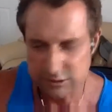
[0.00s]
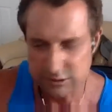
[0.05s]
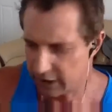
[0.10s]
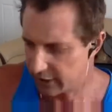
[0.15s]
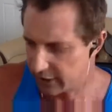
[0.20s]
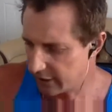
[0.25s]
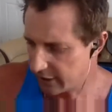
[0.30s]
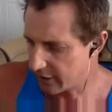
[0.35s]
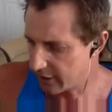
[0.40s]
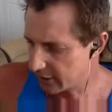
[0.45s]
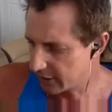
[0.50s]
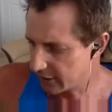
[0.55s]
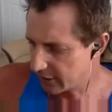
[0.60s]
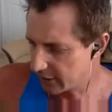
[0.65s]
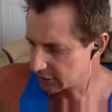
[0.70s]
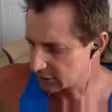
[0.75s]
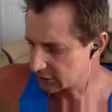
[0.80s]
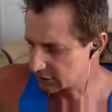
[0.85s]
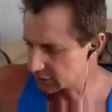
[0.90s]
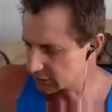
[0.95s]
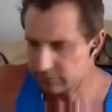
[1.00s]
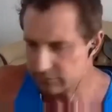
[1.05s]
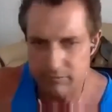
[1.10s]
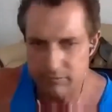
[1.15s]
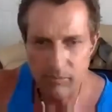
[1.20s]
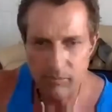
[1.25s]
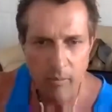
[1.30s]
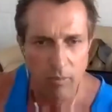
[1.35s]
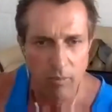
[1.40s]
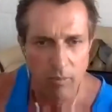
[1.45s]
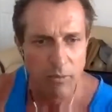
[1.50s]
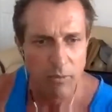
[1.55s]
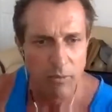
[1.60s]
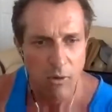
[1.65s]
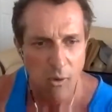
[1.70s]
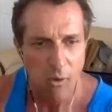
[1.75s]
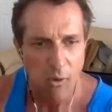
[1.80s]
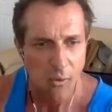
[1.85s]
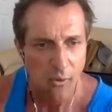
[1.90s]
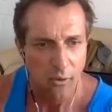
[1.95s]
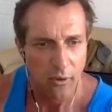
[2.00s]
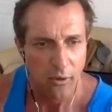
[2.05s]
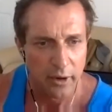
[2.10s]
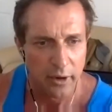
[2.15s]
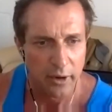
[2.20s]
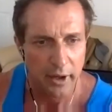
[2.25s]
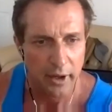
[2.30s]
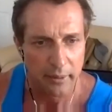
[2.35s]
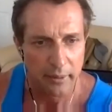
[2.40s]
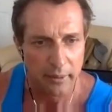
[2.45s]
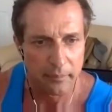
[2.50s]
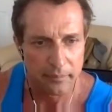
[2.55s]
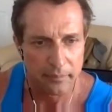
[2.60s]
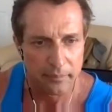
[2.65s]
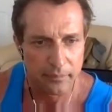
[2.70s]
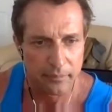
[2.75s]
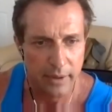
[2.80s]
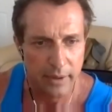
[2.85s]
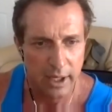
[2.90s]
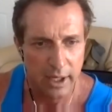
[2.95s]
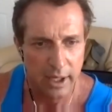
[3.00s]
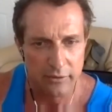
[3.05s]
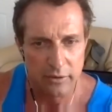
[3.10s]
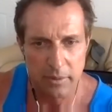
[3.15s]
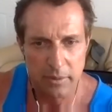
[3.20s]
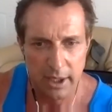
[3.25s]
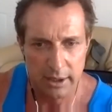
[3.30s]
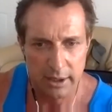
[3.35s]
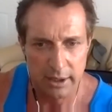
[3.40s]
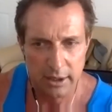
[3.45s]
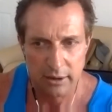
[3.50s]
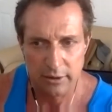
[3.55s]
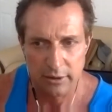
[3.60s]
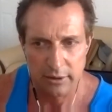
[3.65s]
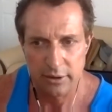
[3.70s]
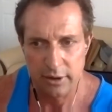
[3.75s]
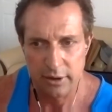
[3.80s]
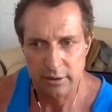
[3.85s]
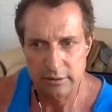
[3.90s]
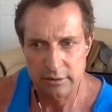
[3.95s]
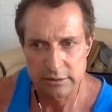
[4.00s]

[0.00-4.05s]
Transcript: uh, hold on. Uh, I have you back now, I think.